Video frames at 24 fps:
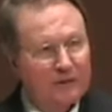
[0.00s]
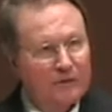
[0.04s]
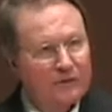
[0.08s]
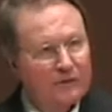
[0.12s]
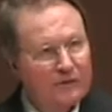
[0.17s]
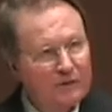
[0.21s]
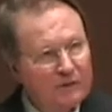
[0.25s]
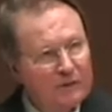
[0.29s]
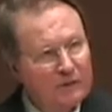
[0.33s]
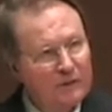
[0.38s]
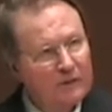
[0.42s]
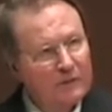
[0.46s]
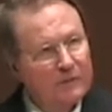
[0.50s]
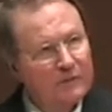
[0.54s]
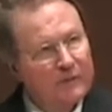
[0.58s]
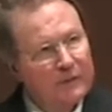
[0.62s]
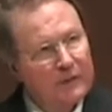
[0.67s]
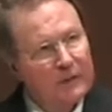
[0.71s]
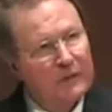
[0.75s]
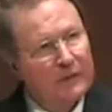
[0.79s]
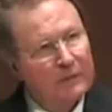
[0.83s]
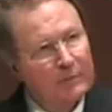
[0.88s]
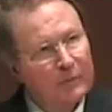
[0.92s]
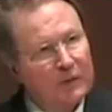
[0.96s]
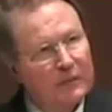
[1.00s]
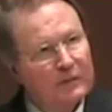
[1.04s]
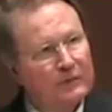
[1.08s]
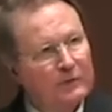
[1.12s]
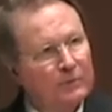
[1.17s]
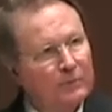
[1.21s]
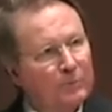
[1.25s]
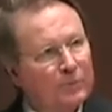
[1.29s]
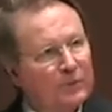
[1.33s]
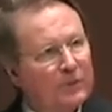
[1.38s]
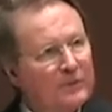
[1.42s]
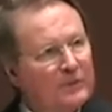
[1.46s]
is still very much
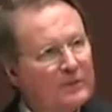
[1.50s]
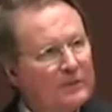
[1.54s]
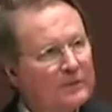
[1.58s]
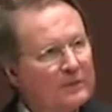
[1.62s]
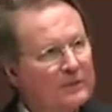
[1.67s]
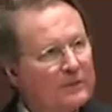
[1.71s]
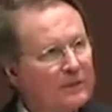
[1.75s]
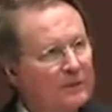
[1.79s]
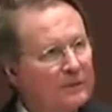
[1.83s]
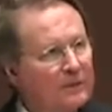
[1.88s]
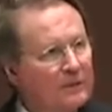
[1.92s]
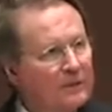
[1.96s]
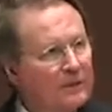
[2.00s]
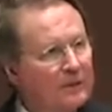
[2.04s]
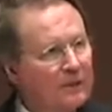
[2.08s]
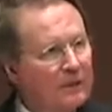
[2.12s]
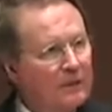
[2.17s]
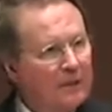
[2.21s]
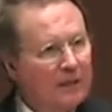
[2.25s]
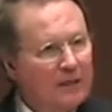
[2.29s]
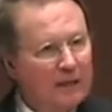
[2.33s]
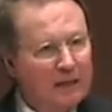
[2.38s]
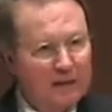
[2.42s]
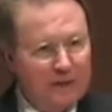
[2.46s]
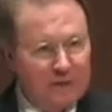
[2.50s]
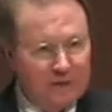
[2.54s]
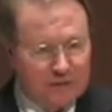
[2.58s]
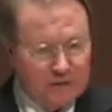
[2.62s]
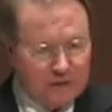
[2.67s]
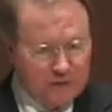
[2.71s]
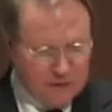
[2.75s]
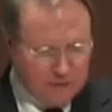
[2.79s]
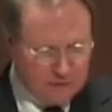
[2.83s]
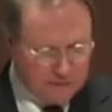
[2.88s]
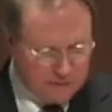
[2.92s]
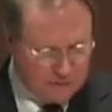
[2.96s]
a presence here and is
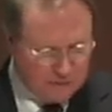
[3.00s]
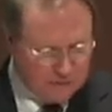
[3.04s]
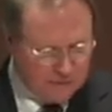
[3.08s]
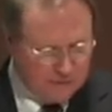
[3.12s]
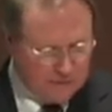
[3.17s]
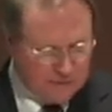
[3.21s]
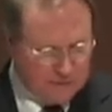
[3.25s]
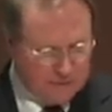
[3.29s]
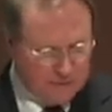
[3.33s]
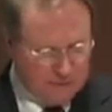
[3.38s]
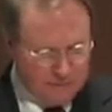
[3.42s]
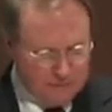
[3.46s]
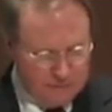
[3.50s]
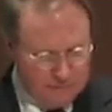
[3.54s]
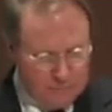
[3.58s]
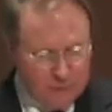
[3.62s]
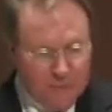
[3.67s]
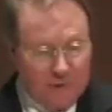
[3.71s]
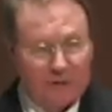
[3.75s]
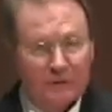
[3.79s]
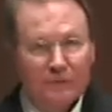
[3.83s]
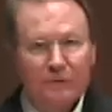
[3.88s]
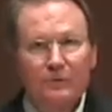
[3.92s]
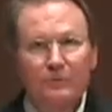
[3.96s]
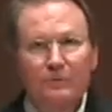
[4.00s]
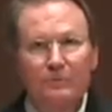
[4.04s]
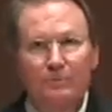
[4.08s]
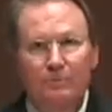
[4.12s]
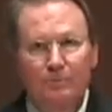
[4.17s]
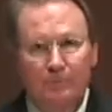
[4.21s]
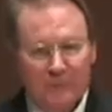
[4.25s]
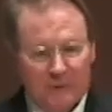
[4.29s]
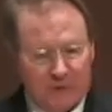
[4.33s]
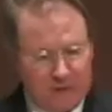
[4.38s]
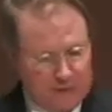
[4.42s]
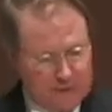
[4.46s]
still much
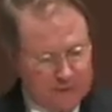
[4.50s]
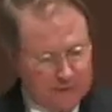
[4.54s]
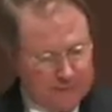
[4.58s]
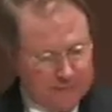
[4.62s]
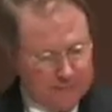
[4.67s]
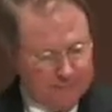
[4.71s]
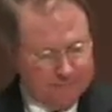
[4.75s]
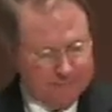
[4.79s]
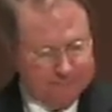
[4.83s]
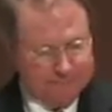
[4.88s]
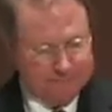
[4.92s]
missed.